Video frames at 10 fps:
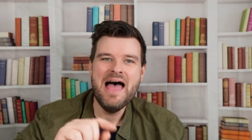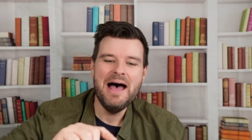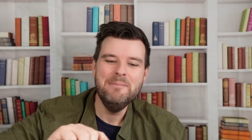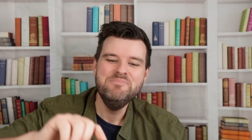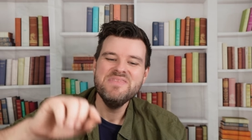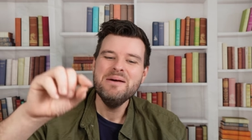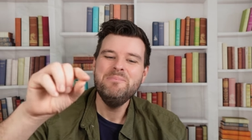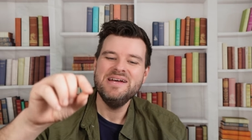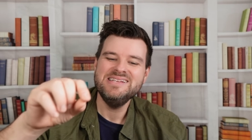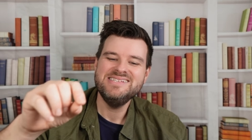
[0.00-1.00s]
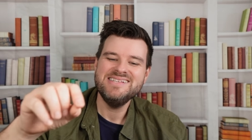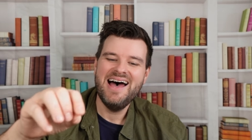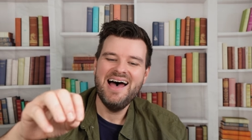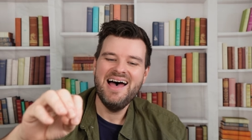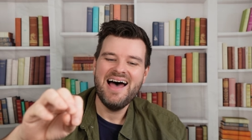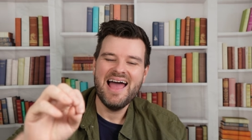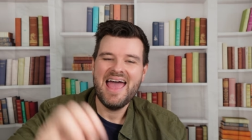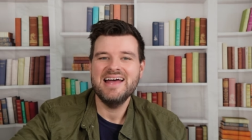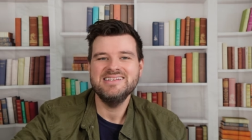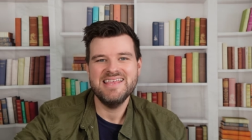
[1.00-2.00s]
I
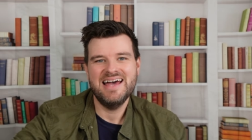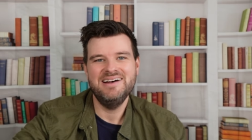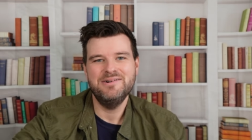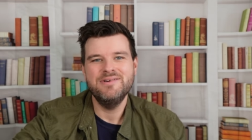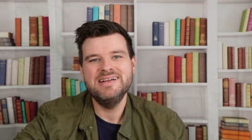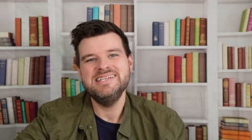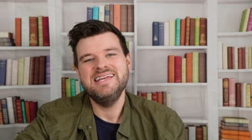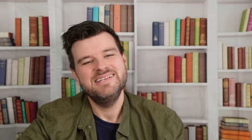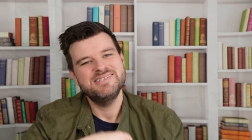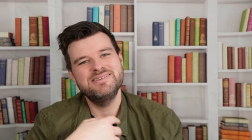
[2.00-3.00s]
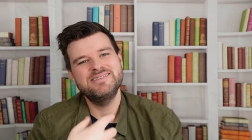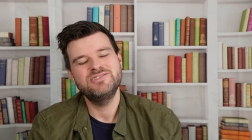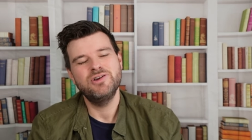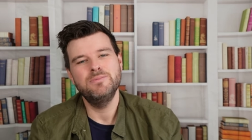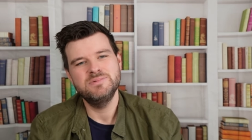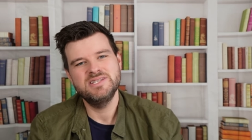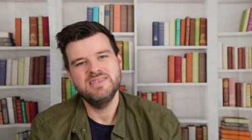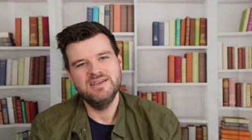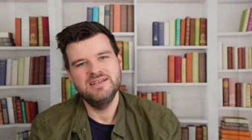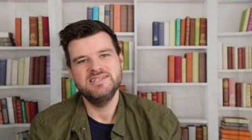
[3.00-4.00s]
had that already, so I stopped
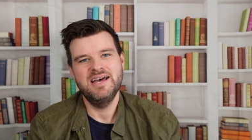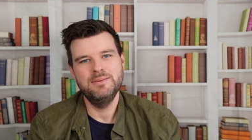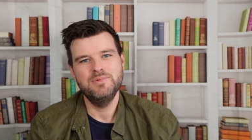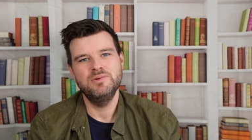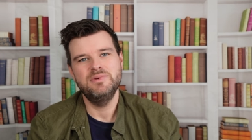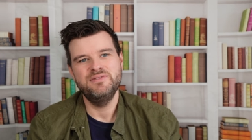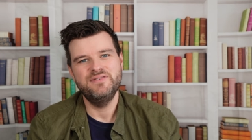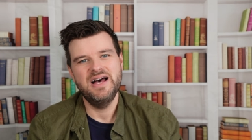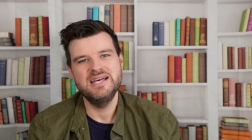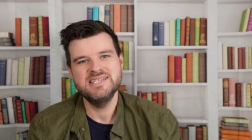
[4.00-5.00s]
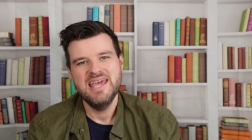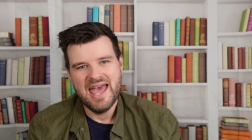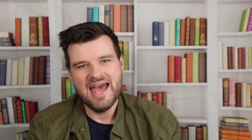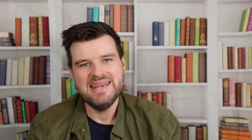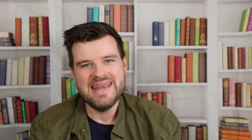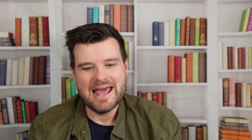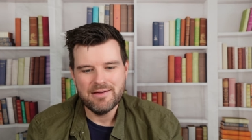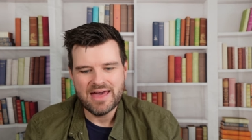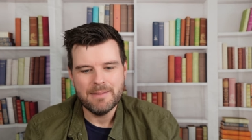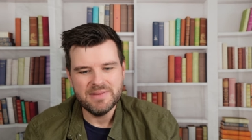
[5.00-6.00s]
the timer on my fast, and
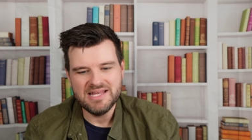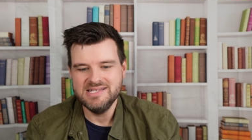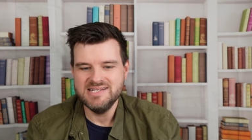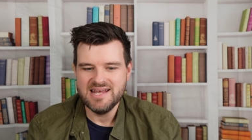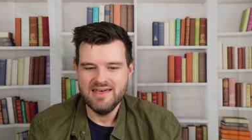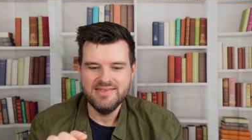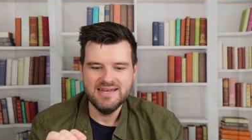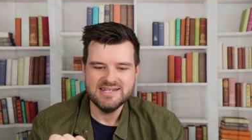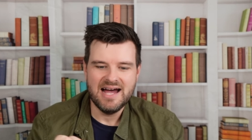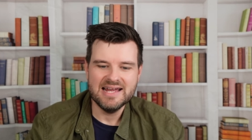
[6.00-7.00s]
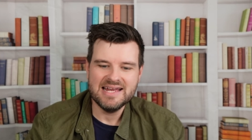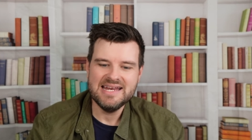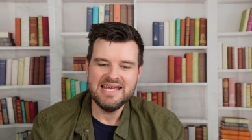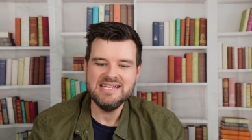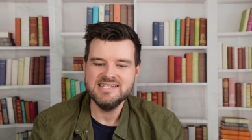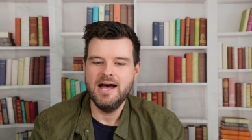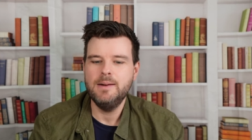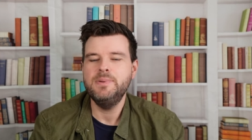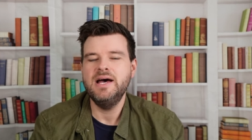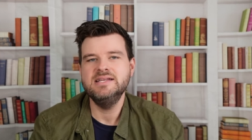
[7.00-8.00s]
now that means that I can eat
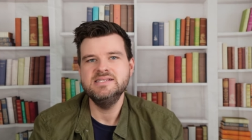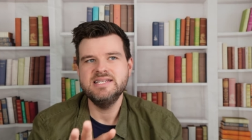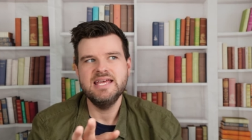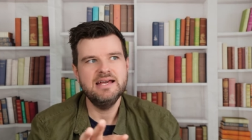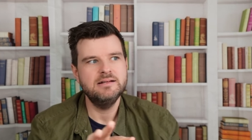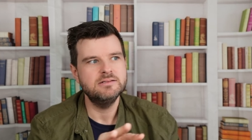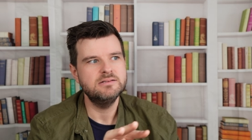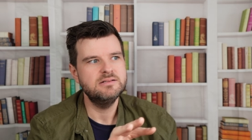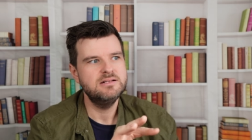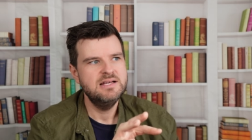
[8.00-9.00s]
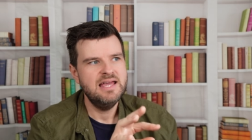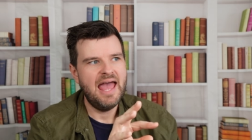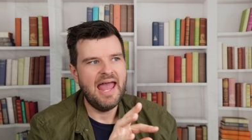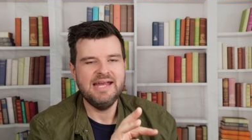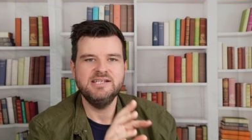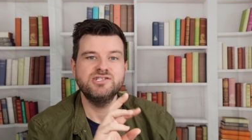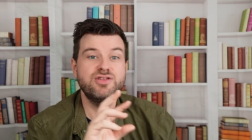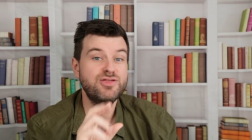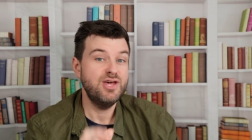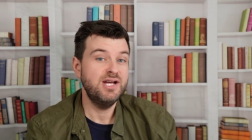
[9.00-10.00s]
up until
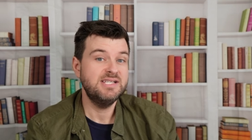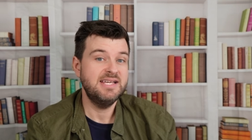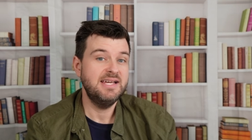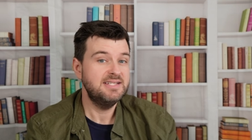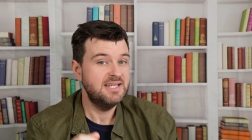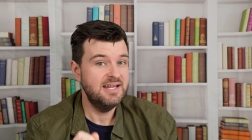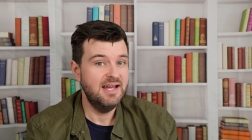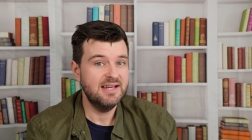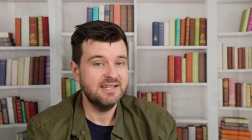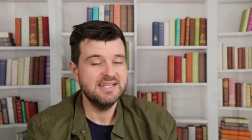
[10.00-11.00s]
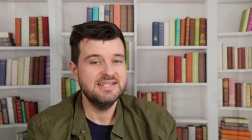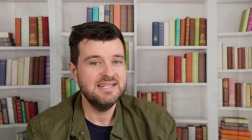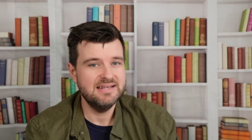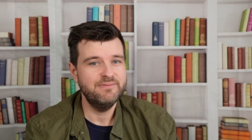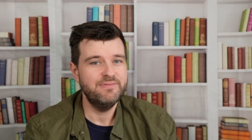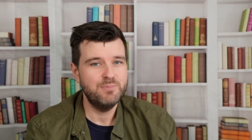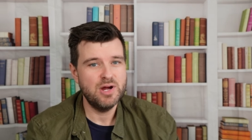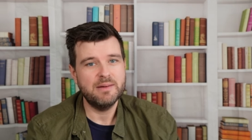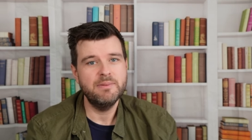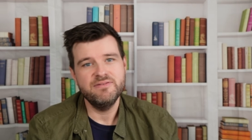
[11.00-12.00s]
8:30 tonight, because I didn't
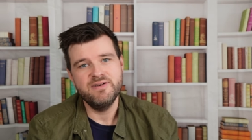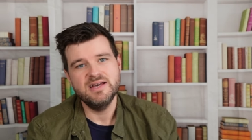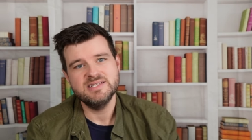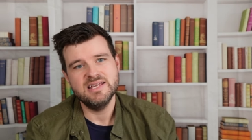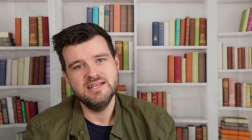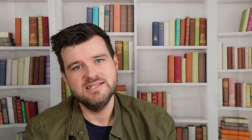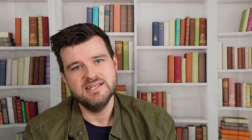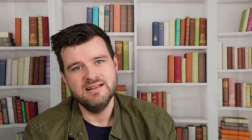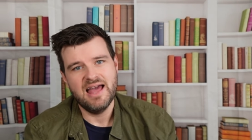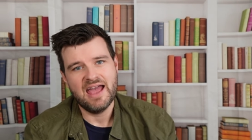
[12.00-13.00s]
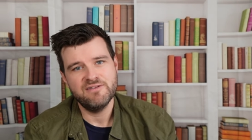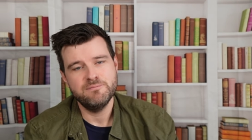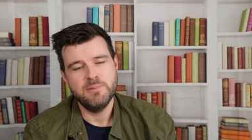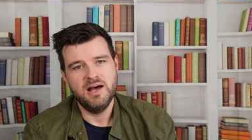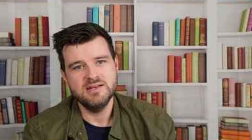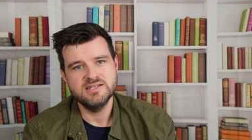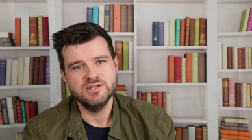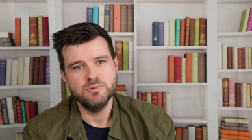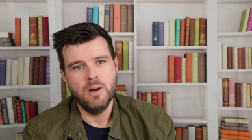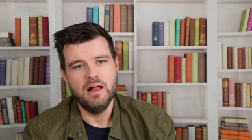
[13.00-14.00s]
break my fast until
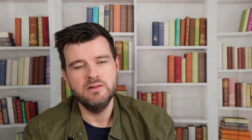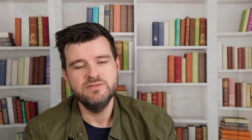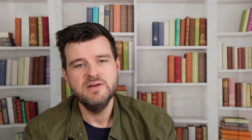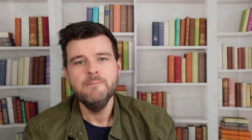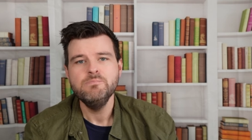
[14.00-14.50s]
12:30.